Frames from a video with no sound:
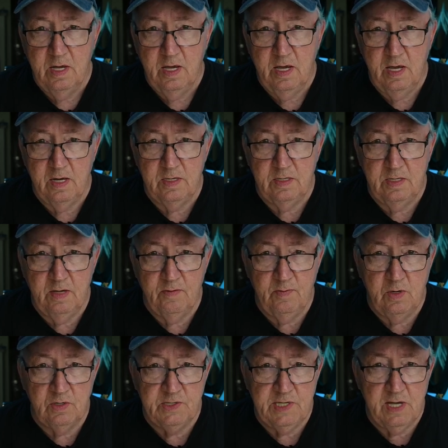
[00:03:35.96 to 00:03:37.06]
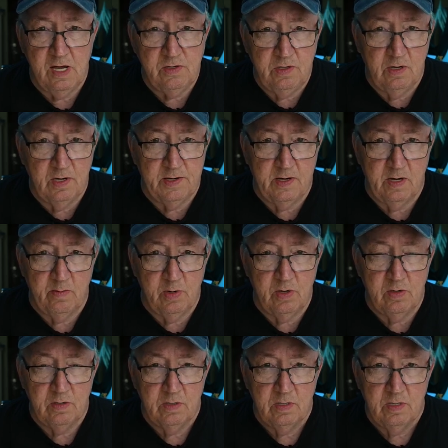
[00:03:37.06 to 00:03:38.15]
and give them your cédula
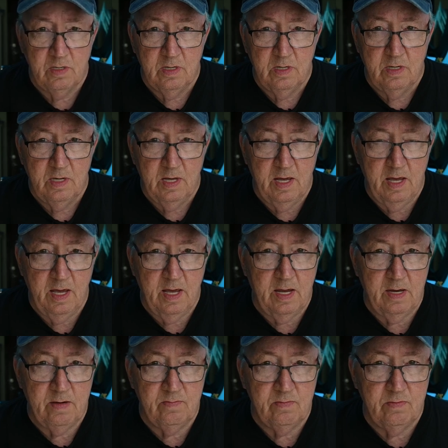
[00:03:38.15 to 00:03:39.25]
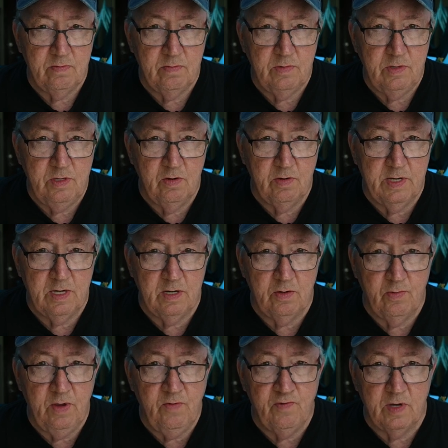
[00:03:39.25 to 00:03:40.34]
number and you'll get a
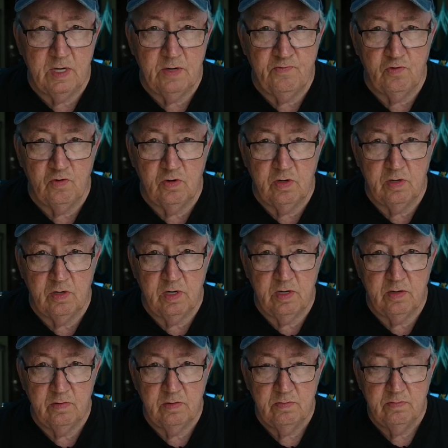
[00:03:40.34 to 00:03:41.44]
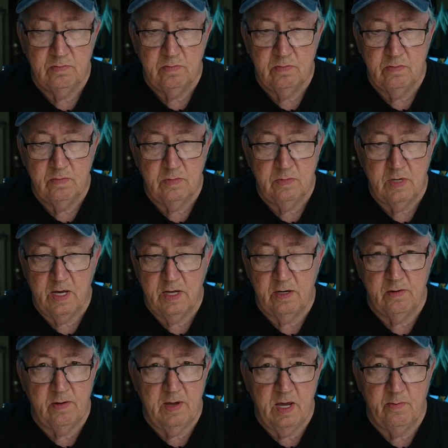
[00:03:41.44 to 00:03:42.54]
refund for, I
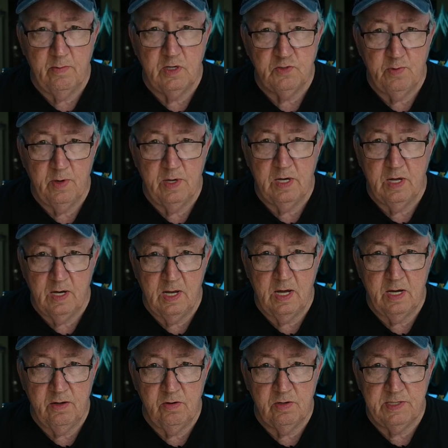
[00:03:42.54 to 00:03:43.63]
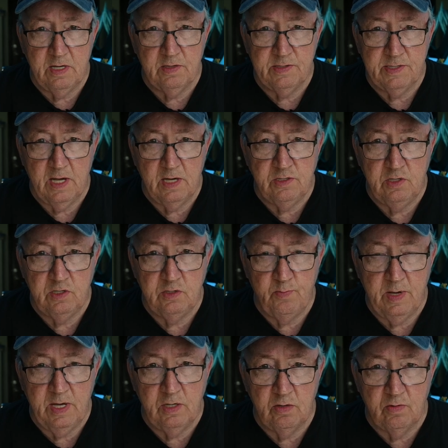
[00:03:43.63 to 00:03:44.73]
don't know how much, but a lot of your sales tax you
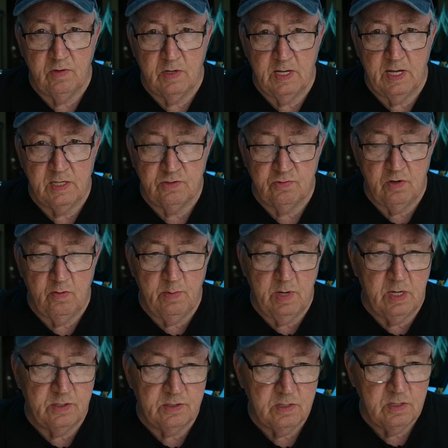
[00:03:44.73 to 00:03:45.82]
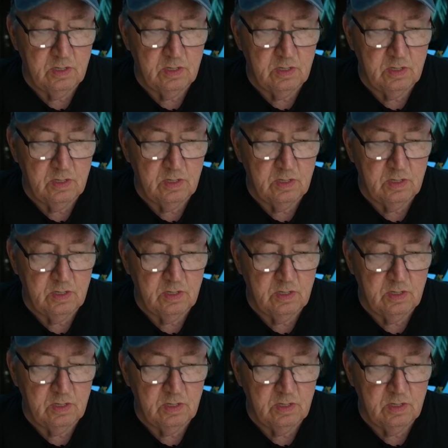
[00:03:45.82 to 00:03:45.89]
paid over the last twelve months.